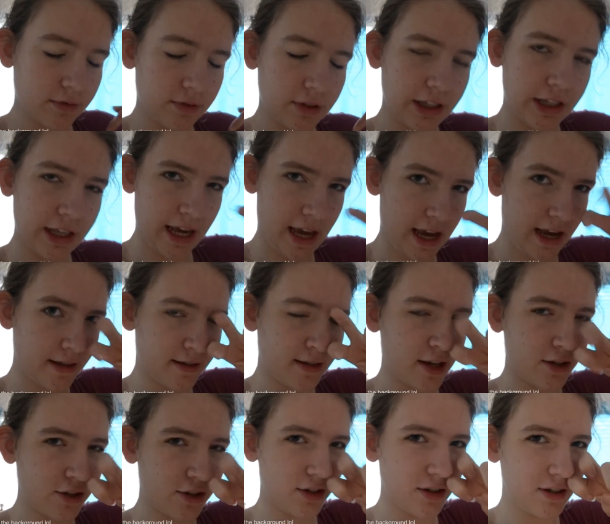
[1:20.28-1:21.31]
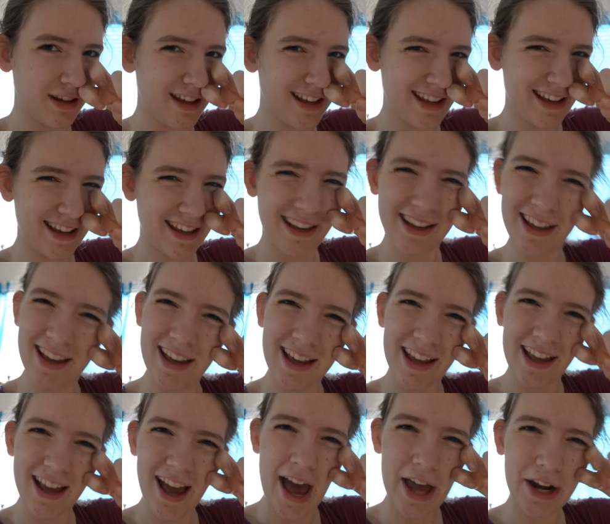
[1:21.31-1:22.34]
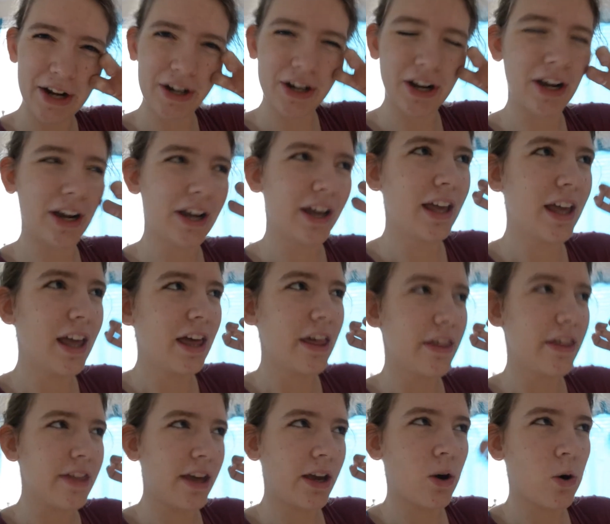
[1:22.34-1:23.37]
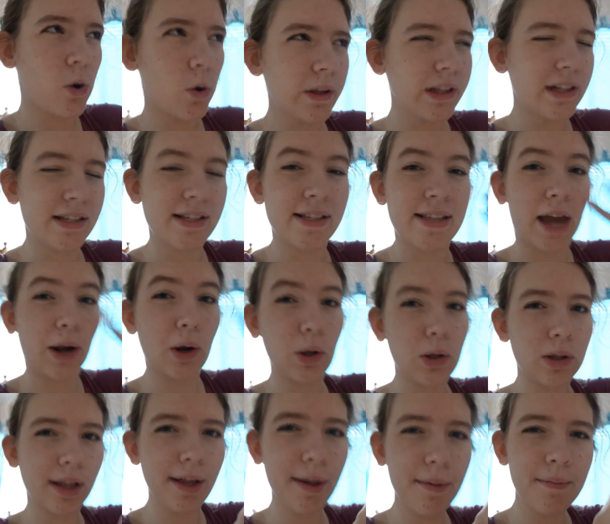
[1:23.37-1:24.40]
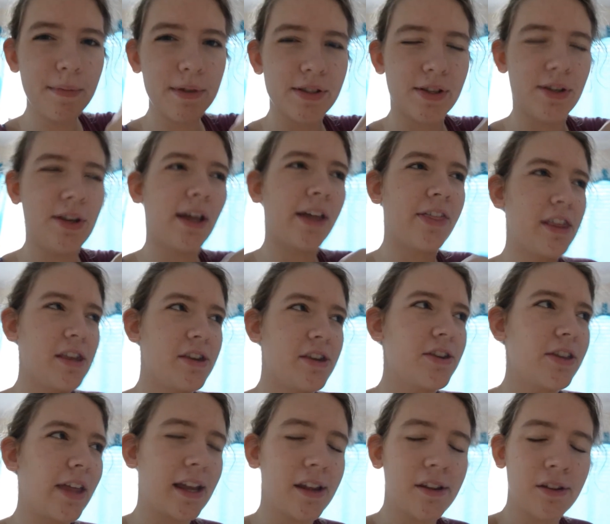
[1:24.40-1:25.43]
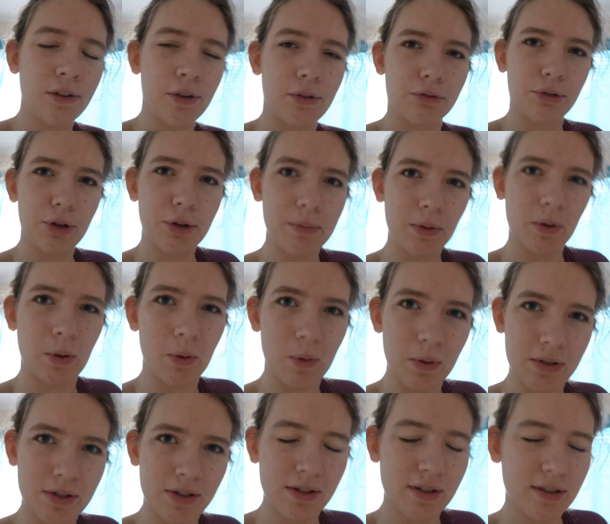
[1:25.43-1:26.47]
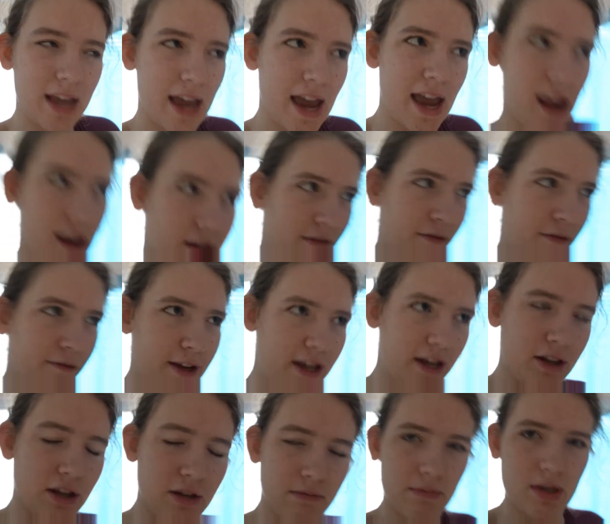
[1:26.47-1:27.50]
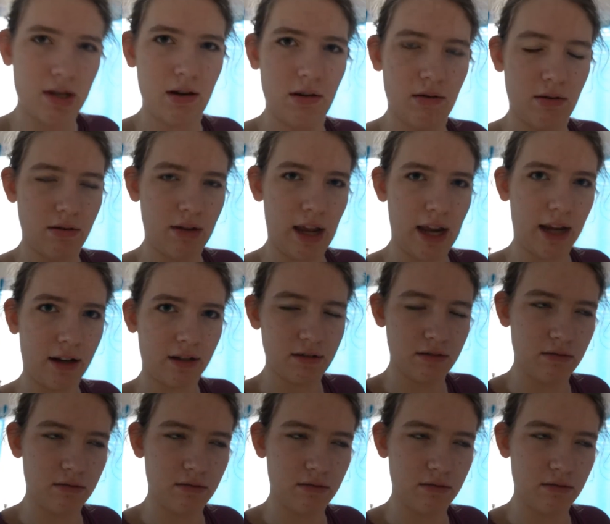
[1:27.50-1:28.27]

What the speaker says: care session. I don't know, they call it saddle club. So yeah, I think you like groom the horses and feed them and like,